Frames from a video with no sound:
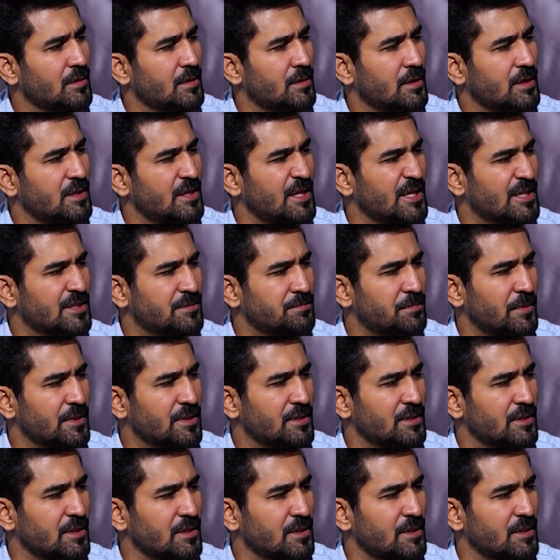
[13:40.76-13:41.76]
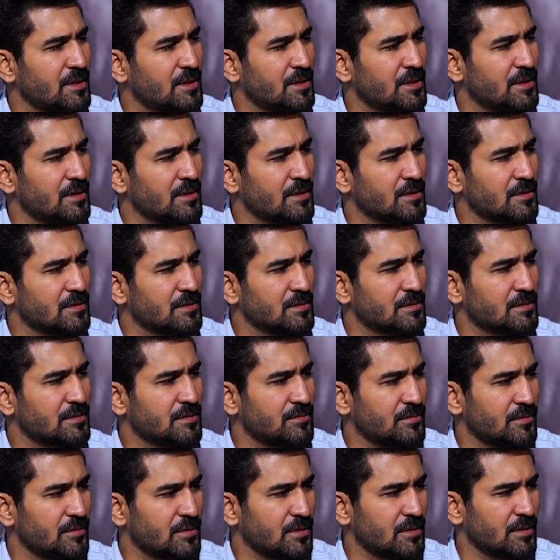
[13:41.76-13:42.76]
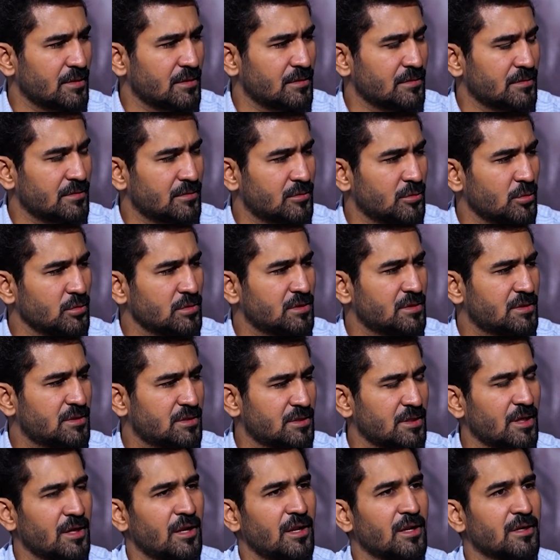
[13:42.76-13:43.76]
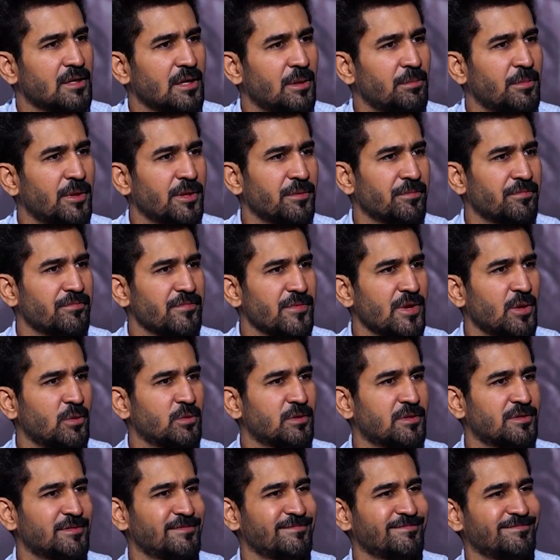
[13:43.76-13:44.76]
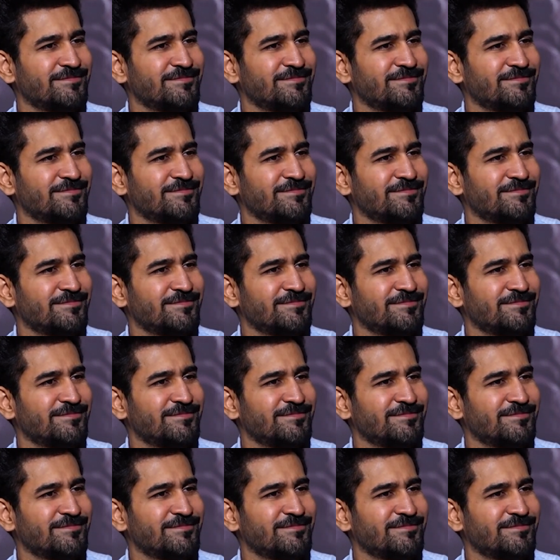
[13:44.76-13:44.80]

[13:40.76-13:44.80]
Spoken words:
unexpected truths are all coming out.